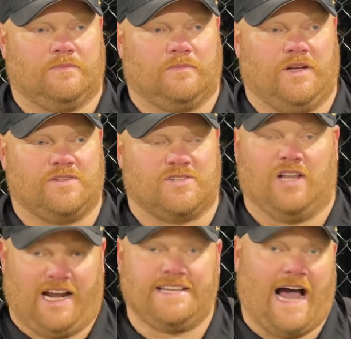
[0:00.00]
There's a
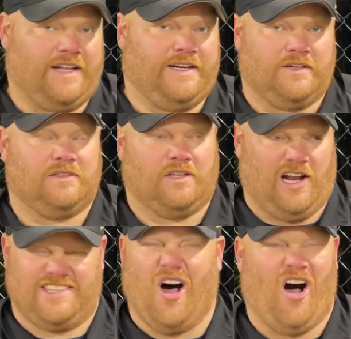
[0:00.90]
lot of talent here, a
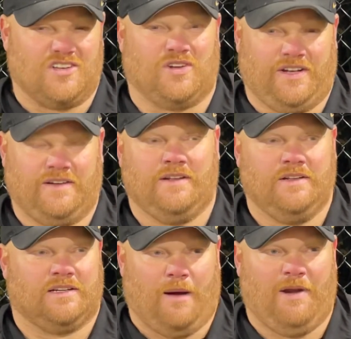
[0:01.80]
lot of dogs
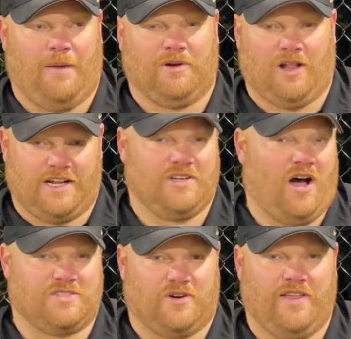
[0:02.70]
coming up, and a lot of
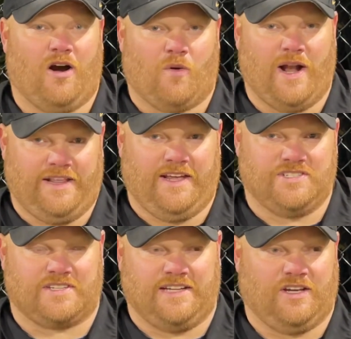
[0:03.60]
dogs that are there already. They
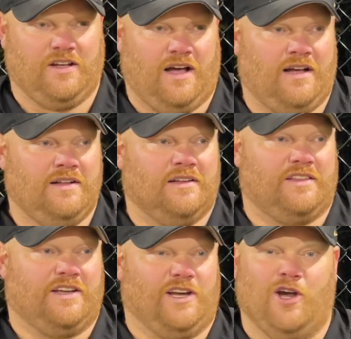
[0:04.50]
just need the
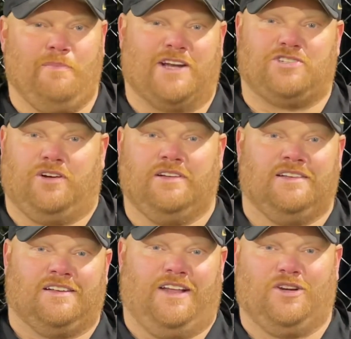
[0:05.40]
good mixture,
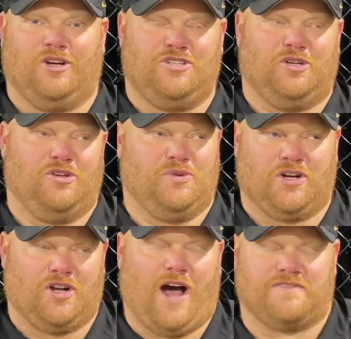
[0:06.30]
the good juju, a
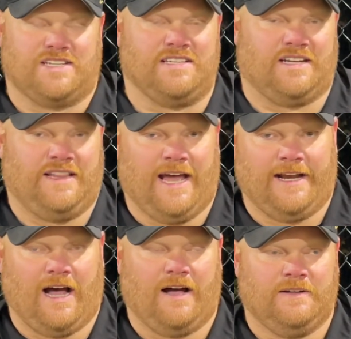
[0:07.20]
good off season, and then.
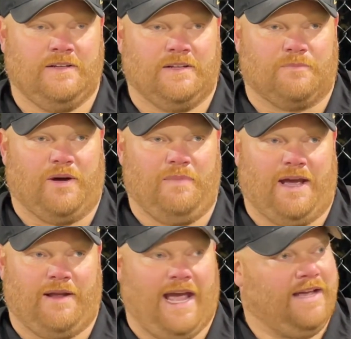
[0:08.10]
But
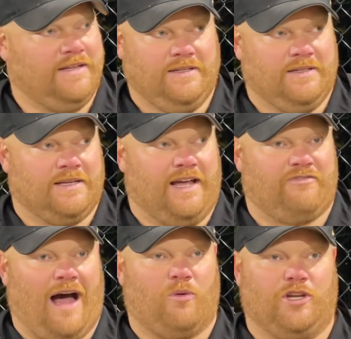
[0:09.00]
man, hey, if
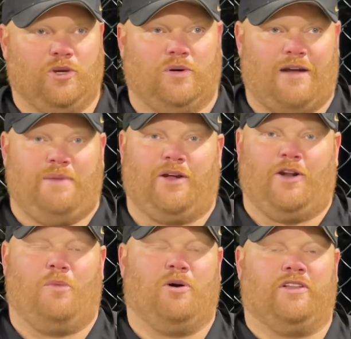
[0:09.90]
I were you, I'd bet on
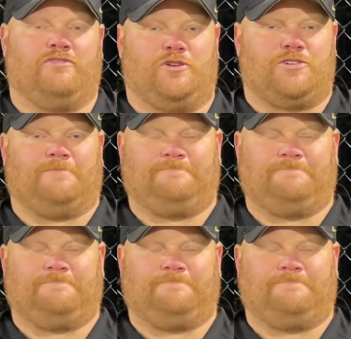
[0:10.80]
Hopewell in the future.